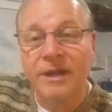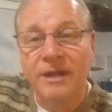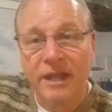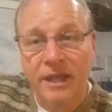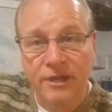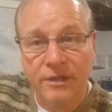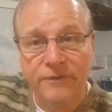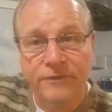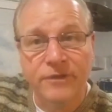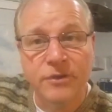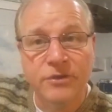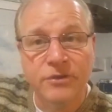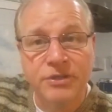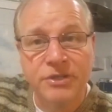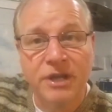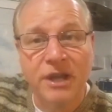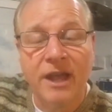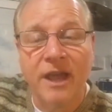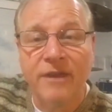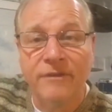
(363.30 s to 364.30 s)
in the
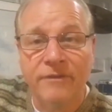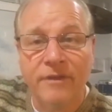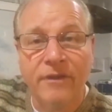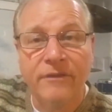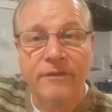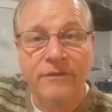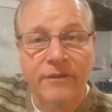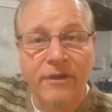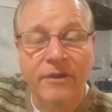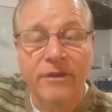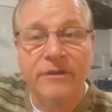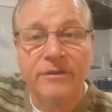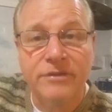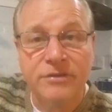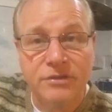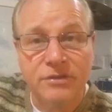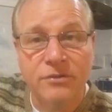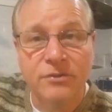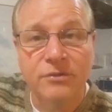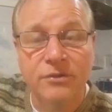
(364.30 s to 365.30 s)
future and very, very
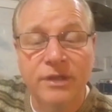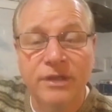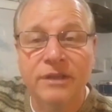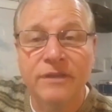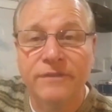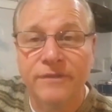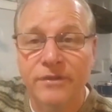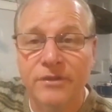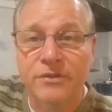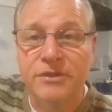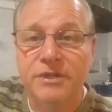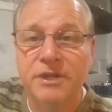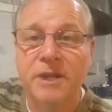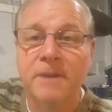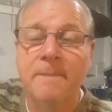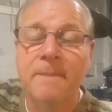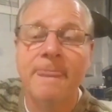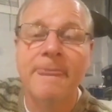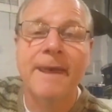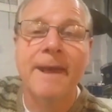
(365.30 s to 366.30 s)
soon in the future,
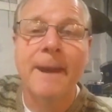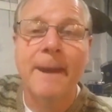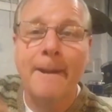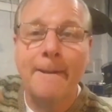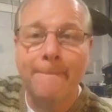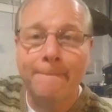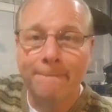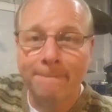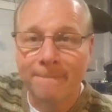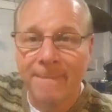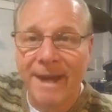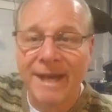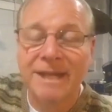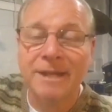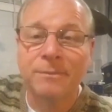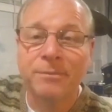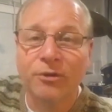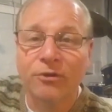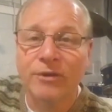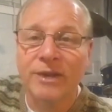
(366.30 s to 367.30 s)

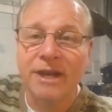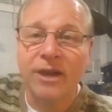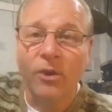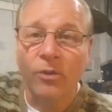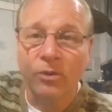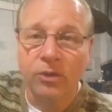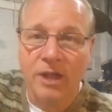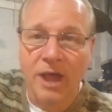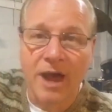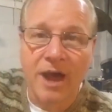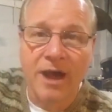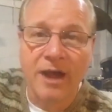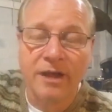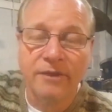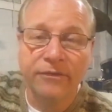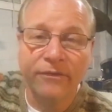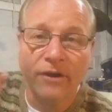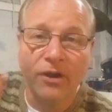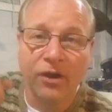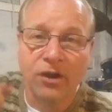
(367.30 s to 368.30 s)
Mike Marino
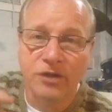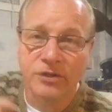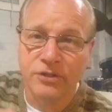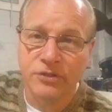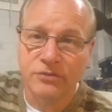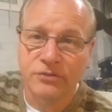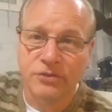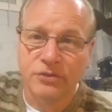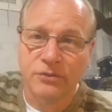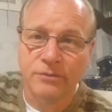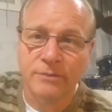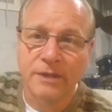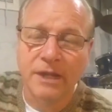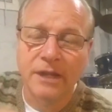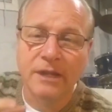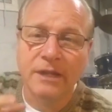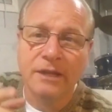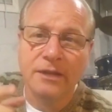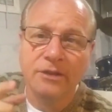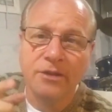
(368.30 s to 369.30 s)
Live on YouTube.
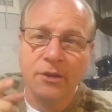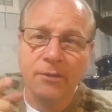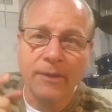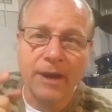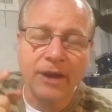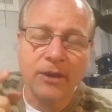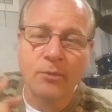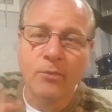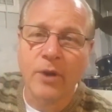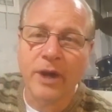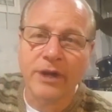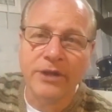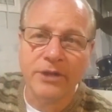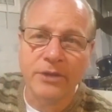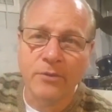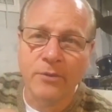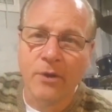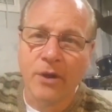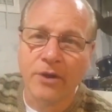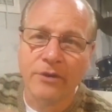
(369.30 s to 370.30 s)
No matter where
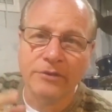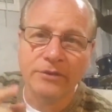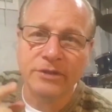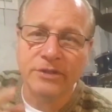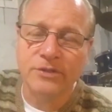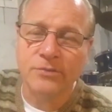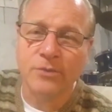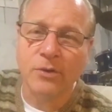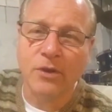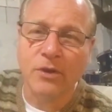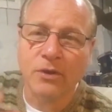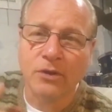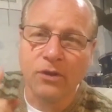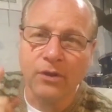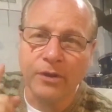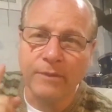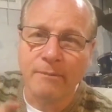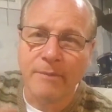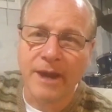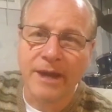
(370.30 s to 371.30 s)
you are in this world, go
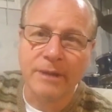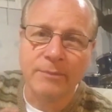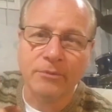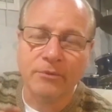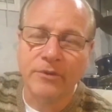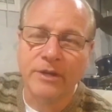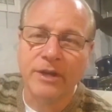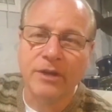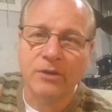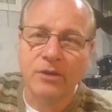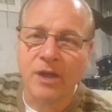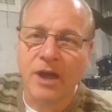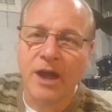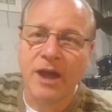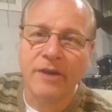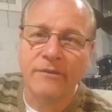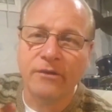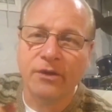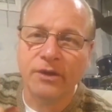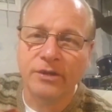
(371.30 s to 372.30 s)
to Mike Marino
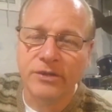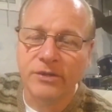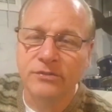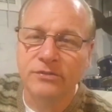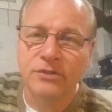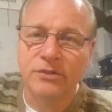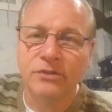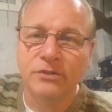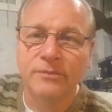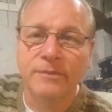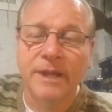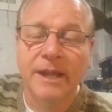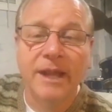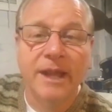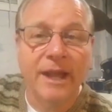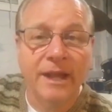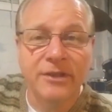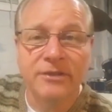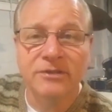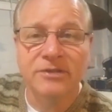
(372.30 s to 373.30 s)
Live on YouTube,
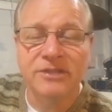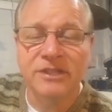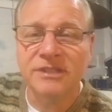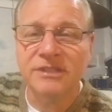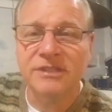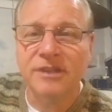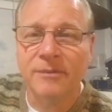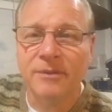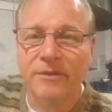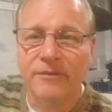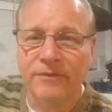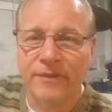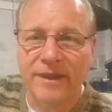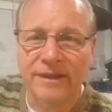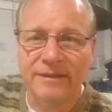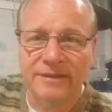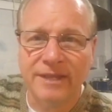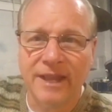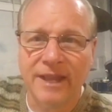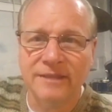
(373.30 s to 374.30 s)
and you'll see some of the
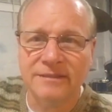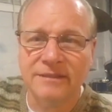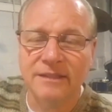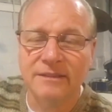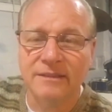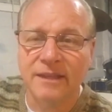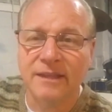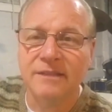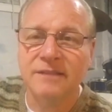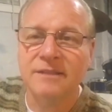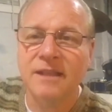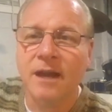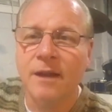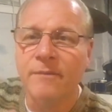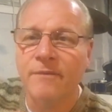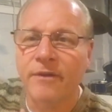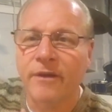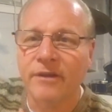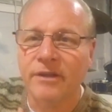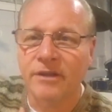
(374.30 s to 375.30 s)
fantastic things that I'm
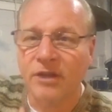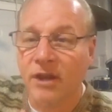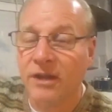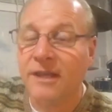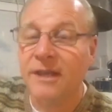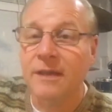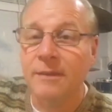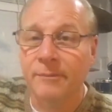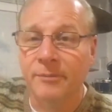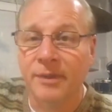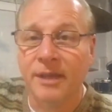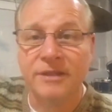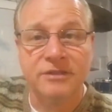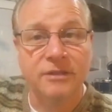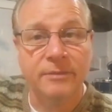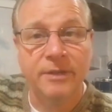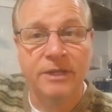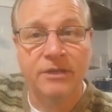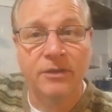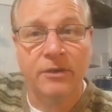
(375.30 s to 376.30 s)
very lucky and blessed
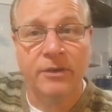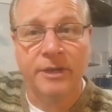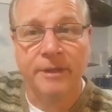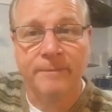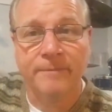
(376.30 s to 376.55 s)
to be doing.